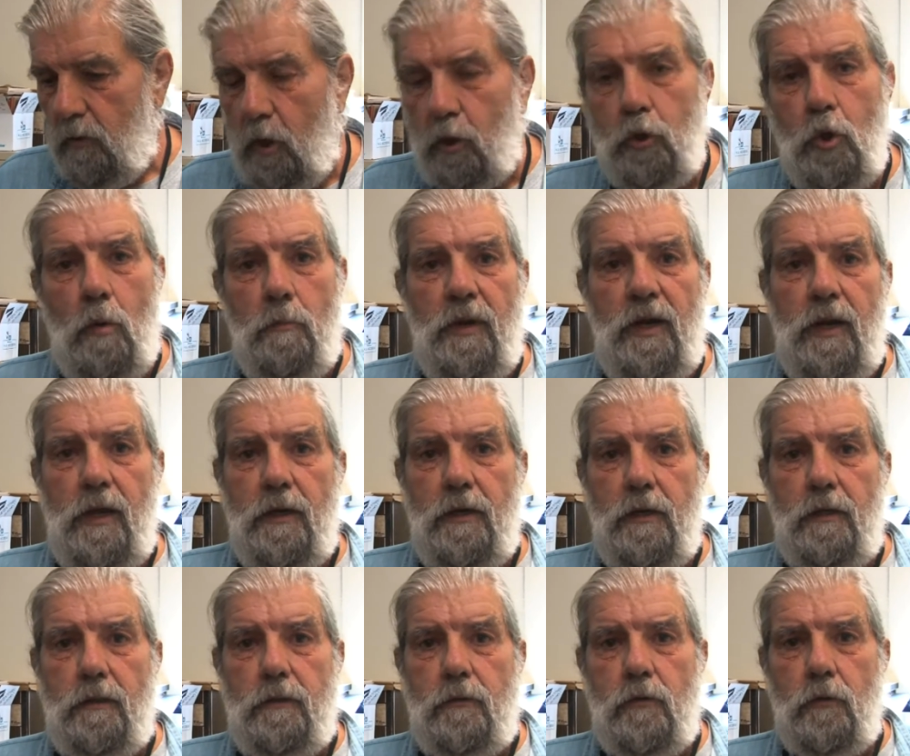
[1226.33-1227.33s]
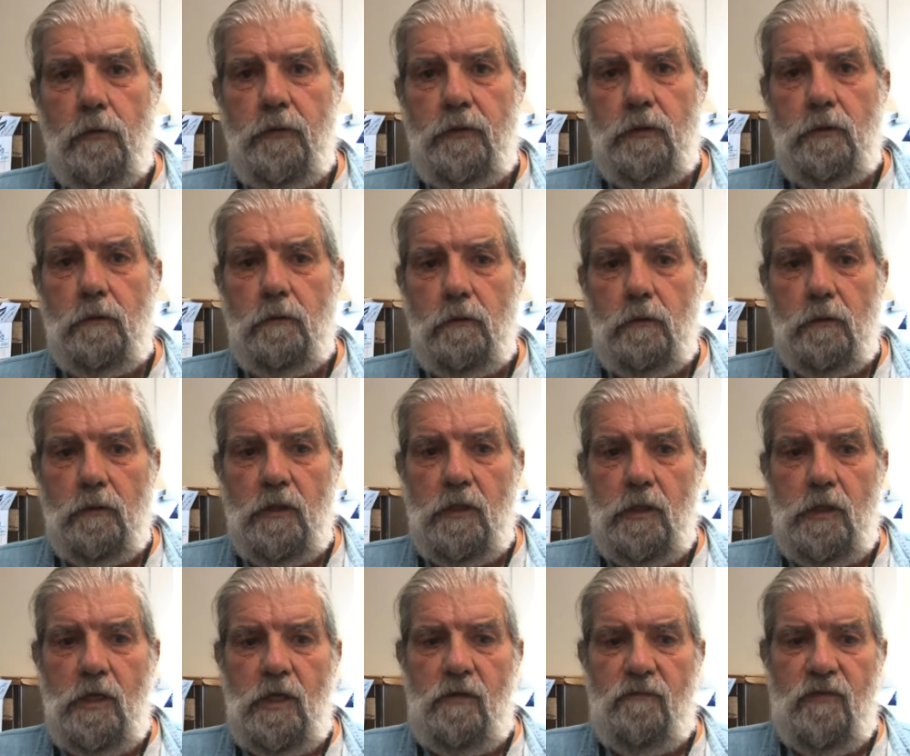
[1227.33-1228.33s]
illuminated during the
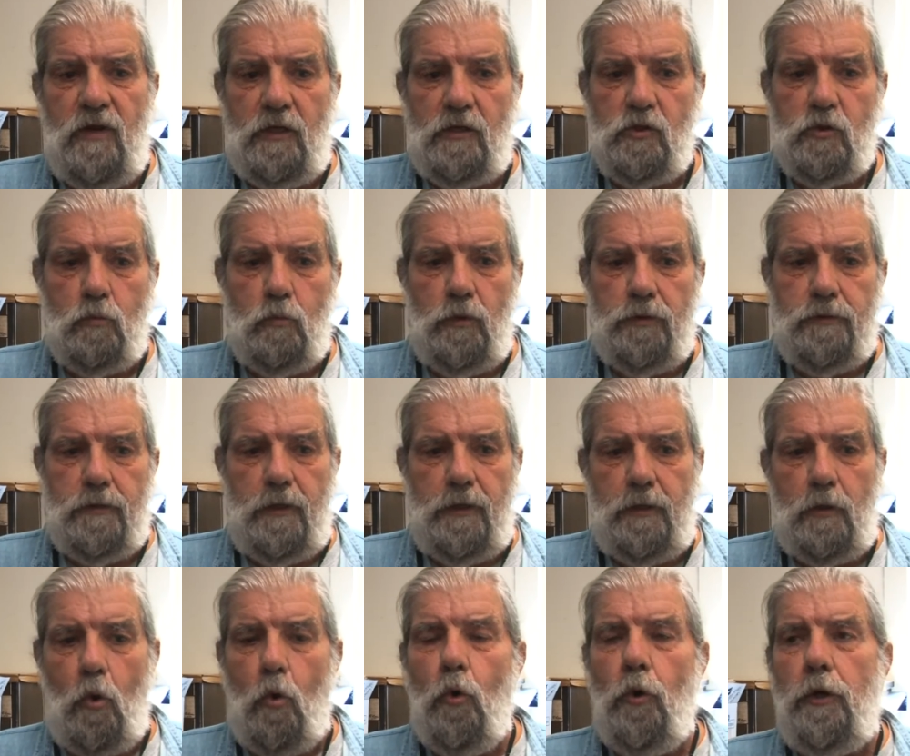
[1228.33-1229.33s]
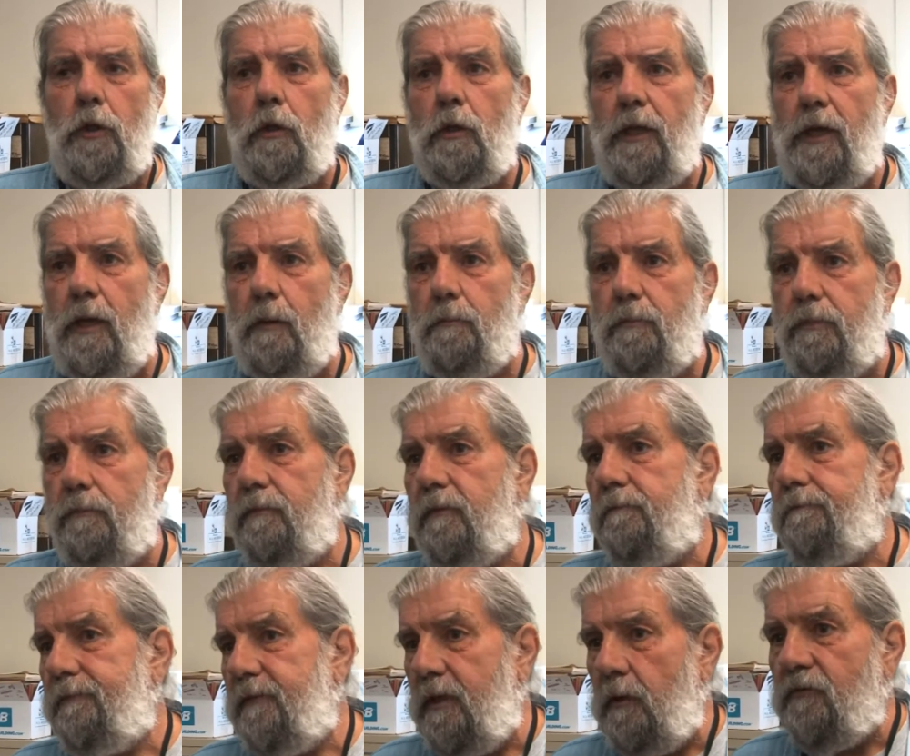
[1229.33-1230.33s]
evenings with a oil lamp,
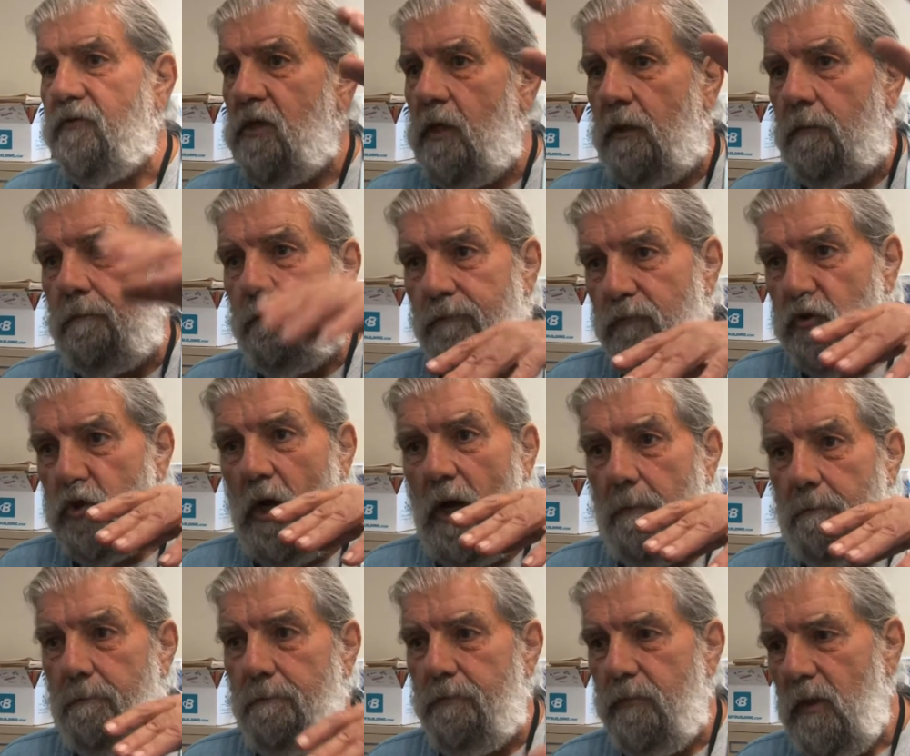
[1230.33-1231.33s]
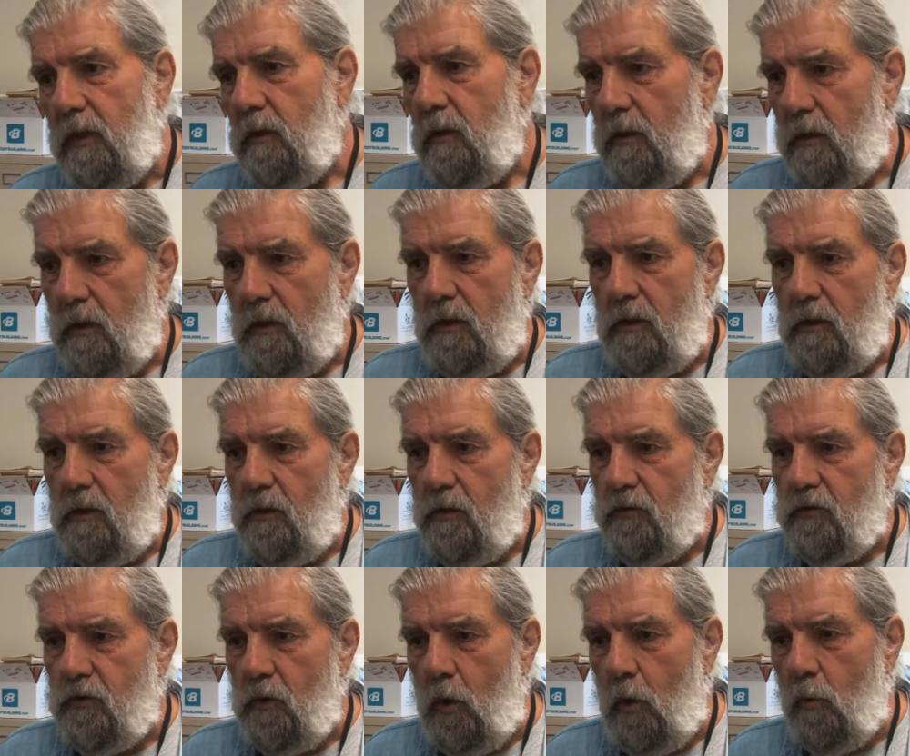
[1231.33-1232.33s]
kerosene top.
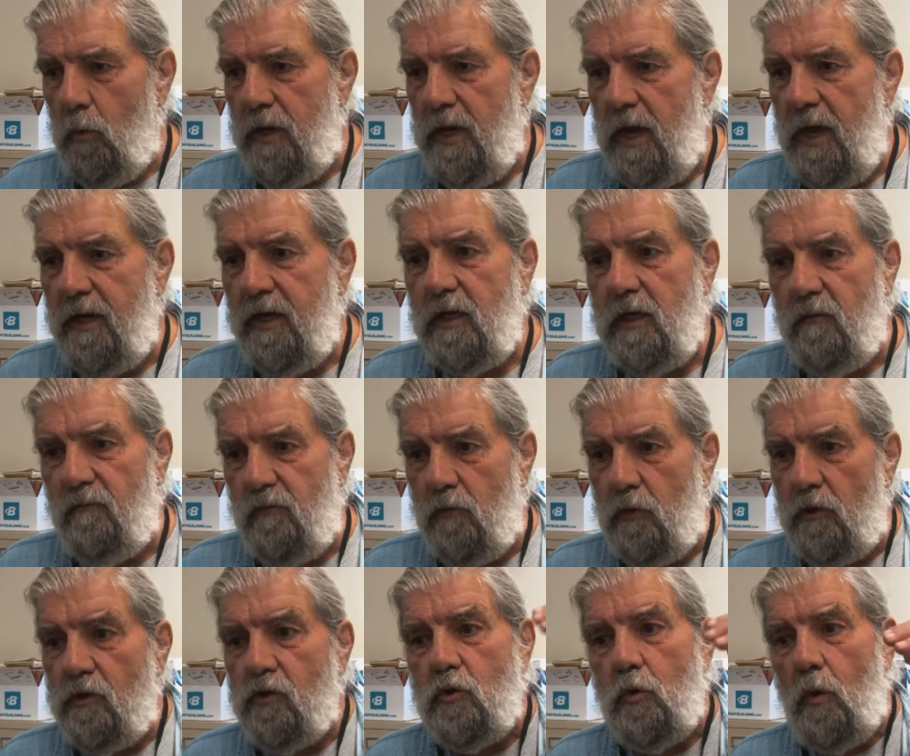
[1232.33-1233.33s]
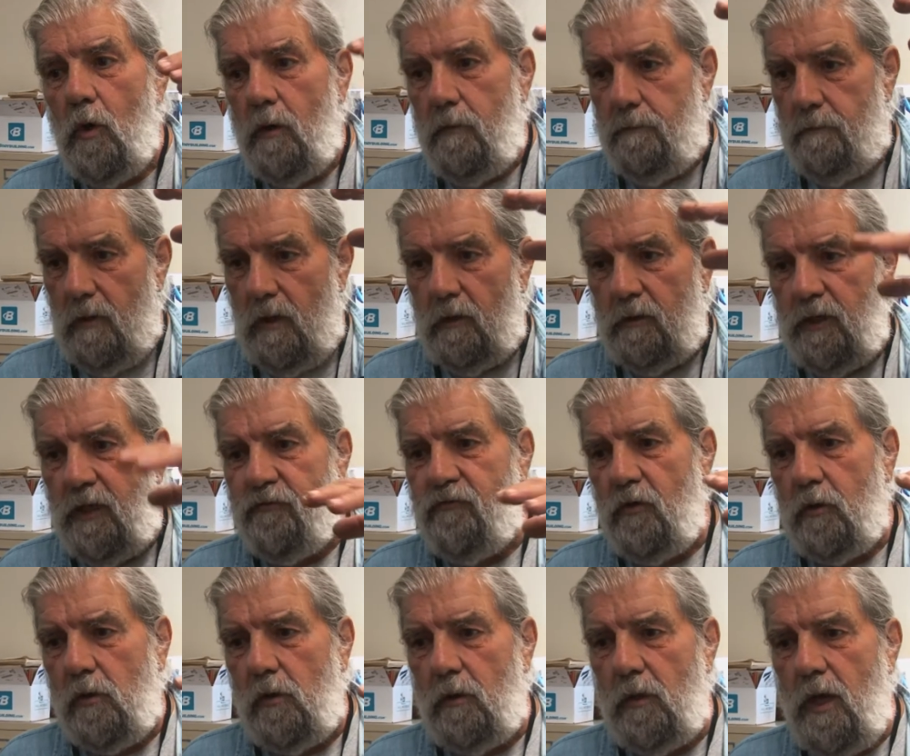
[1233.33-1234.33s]
So we had it converted to a
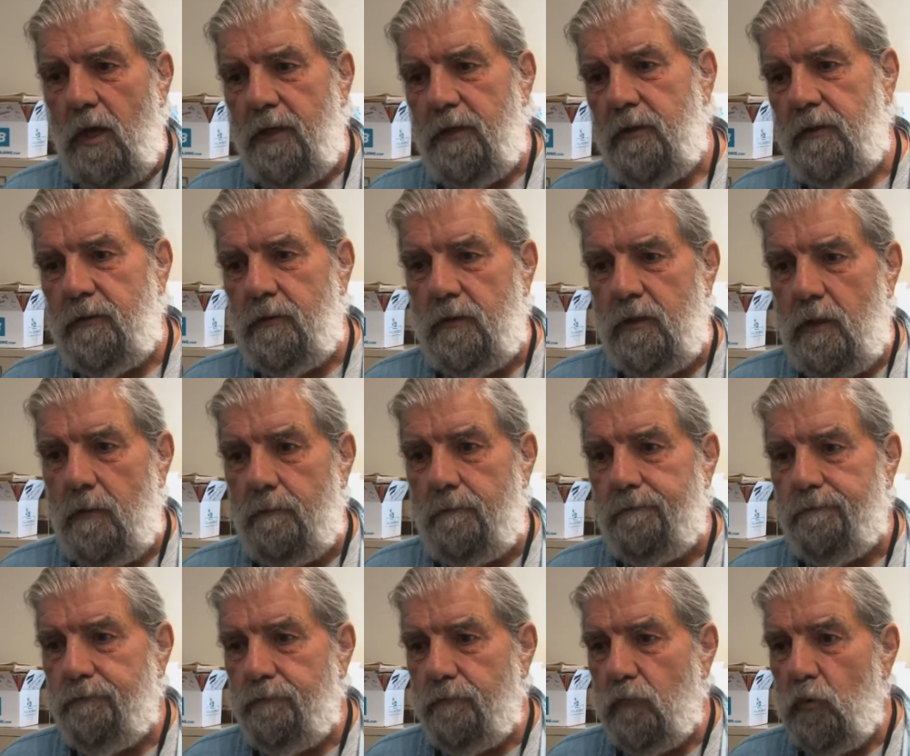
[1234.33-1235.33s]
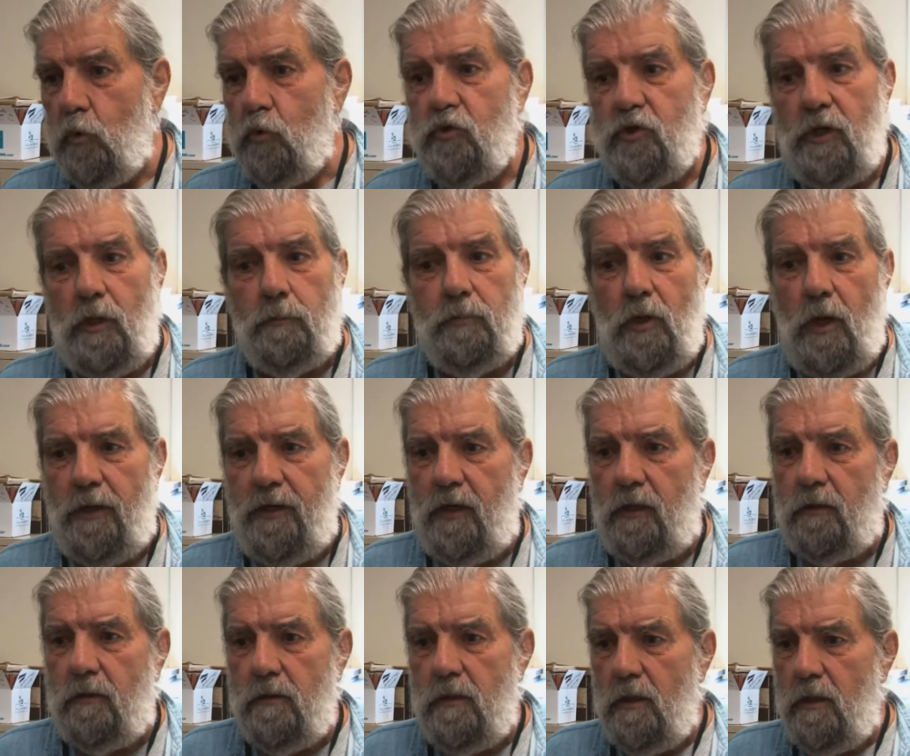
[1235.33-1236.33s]
electrical light and new stamp
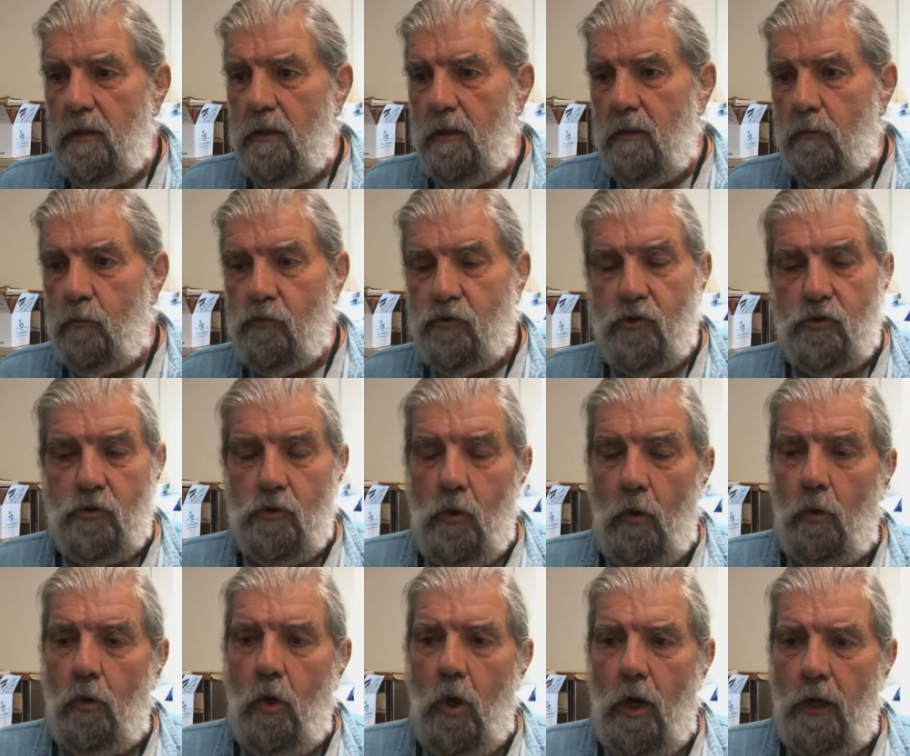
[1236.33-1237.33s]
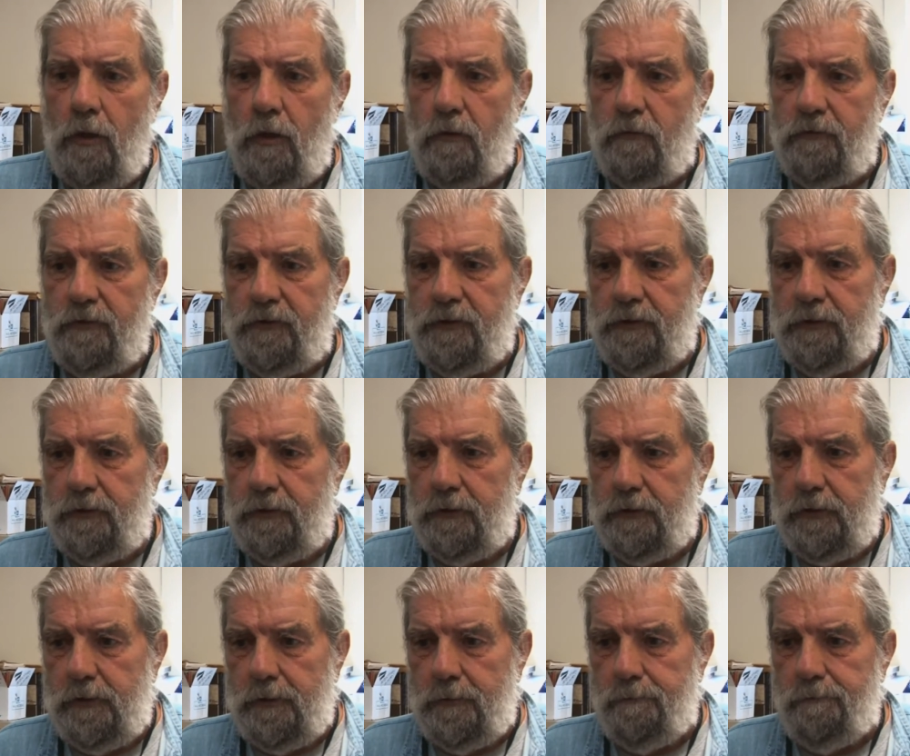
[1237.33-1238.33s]
lighting, which is no longer in
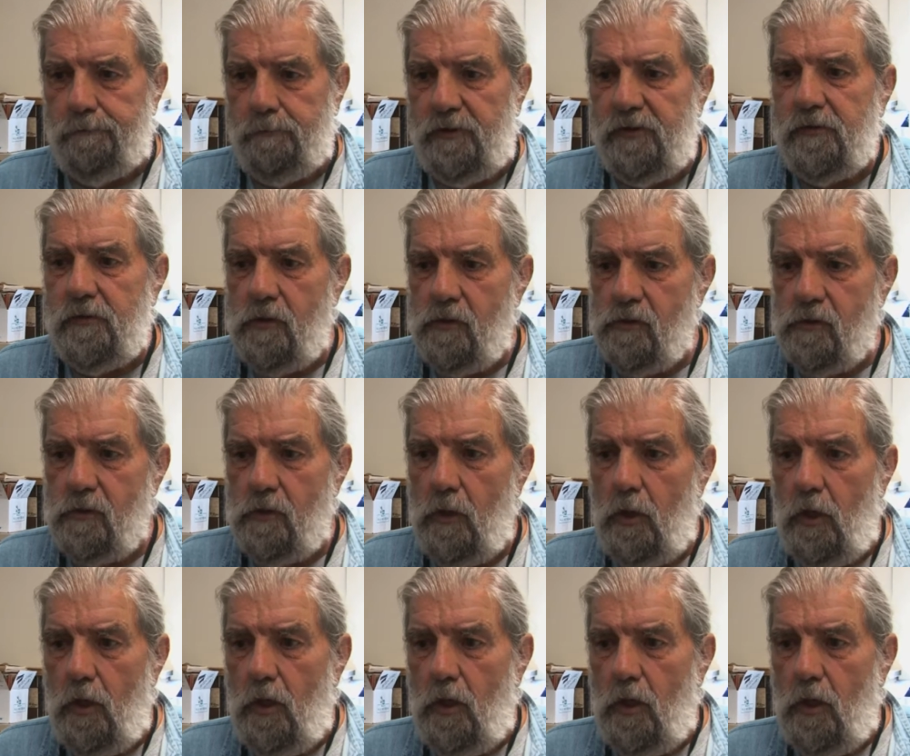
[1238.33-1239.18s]
business,